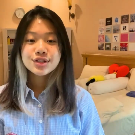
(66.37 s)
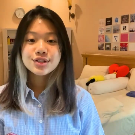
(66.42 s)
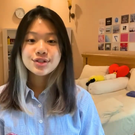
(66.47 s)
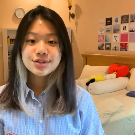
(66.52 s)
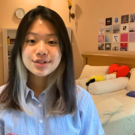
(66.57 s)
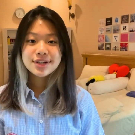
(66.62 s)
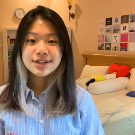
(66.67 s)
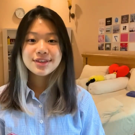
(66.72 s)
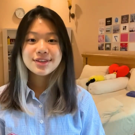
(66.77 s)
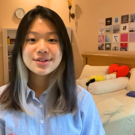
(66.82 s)

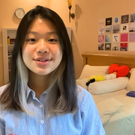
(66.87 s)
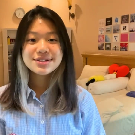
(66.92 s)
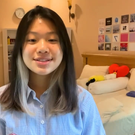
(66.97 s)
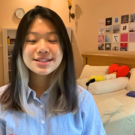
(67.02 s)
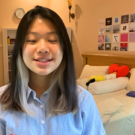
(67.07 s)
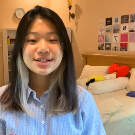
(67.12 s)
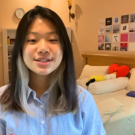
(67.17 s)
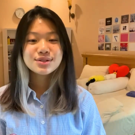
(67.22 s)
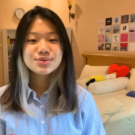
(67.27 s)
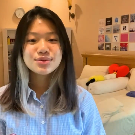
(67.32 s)
doing those
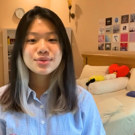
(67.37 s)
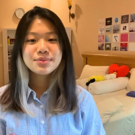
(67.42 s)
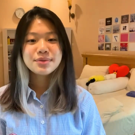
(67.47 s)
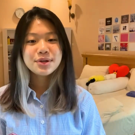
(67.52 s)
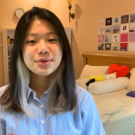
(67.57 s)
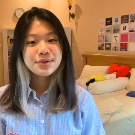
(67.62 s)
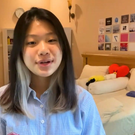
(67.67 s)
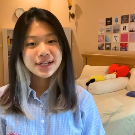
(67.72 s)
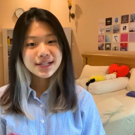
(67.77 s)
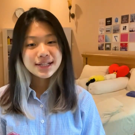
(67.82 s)
things will be
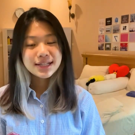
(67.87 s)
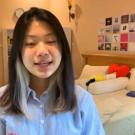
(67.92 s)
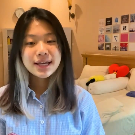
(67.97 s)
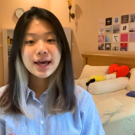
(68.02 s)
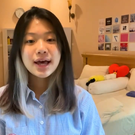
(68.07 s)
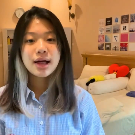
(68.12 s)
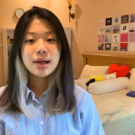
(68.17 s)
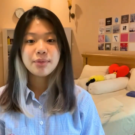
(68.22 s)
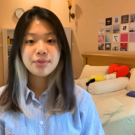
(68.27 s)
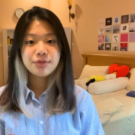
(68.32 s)
really
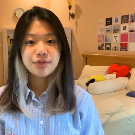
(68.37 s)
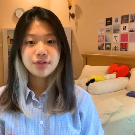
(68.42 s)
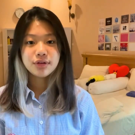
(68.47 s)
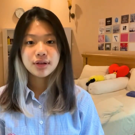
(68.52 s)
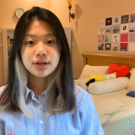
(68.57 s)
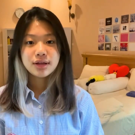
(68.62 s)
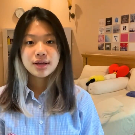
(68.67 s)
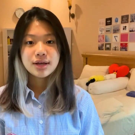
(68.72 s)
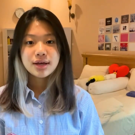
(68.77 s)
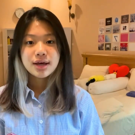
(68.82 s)

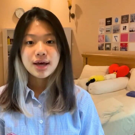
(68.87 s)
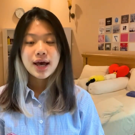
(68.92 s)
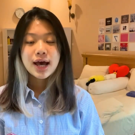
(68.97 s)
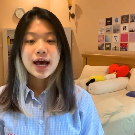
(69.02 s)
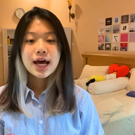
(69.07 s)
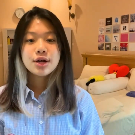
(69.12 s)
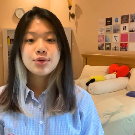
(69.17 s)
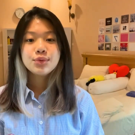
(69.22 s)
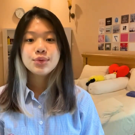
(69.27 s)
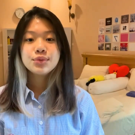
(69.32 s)
helpful.
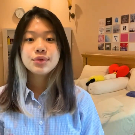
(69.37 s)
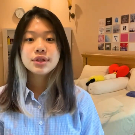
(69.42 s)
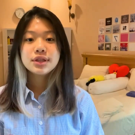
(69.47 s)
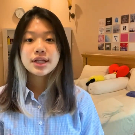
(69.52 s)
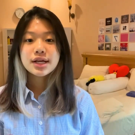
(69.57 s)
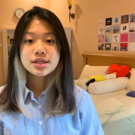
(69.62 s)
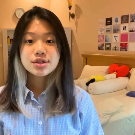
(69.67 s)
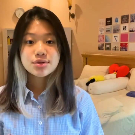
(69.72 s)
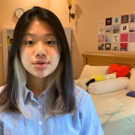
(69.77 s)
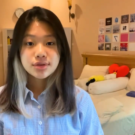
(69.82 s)
And we would
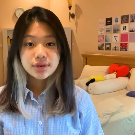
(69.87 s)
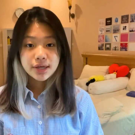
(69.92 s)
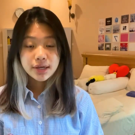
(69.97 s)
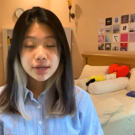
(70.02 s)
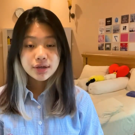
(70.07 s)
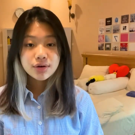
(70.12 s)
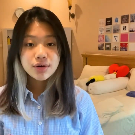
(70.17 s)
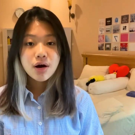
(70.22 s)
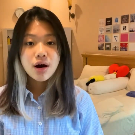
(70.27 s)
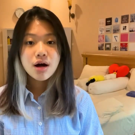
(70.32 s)
like to thank
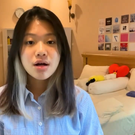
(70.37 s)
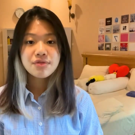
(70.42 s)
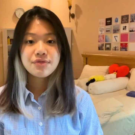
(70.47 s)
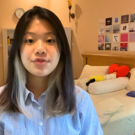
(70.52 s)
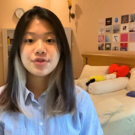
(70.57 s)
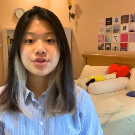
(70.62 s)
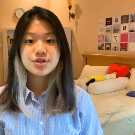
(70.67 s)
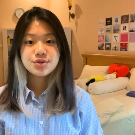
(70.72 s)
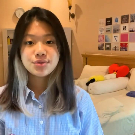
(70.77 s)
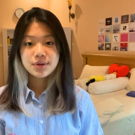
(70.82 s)
you all
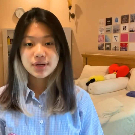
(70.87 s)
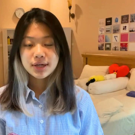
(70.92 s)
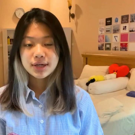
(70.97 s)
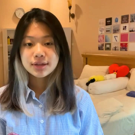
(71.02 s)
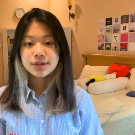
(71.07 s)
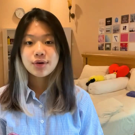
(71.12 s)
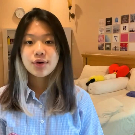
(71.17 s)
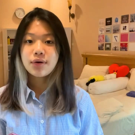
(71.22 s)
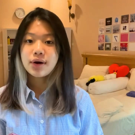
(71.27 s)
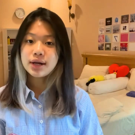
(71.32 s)
for doing
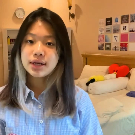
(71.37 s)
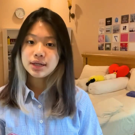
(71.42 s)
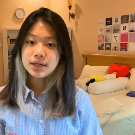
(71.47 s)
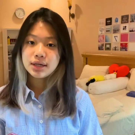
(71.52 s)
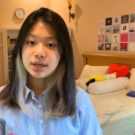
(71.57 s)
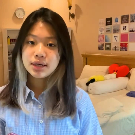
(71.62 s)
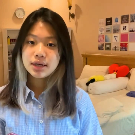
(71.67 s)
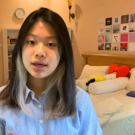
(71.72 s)
it already.